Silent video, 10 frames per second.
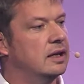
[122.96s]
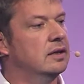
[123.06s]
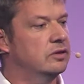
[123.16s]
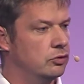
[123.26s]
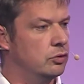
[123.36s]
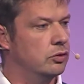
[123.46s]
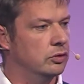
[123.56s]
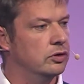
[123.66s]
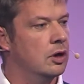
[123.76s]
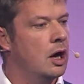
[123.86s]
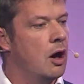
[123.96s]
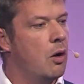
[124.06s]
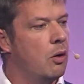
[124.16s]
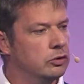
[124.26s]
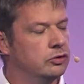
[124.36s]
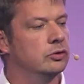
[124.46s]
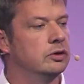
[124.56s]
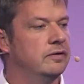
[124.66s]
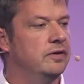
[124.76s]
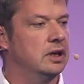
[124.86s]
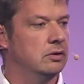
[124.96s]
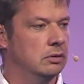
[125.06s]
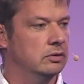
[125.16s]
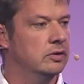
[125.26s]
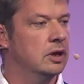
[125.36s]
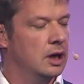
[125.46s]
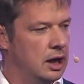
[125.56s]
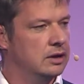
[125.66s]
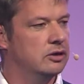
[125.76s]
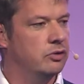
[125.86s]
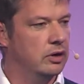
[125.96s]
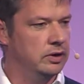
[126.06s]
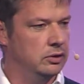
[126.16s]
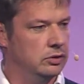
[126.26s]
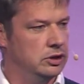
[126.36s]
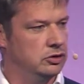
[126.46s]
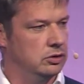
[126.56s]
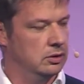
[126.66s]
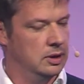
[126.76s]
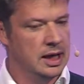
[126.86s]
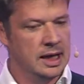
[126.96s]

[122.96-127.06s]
into account also the vehicles and the driving condition.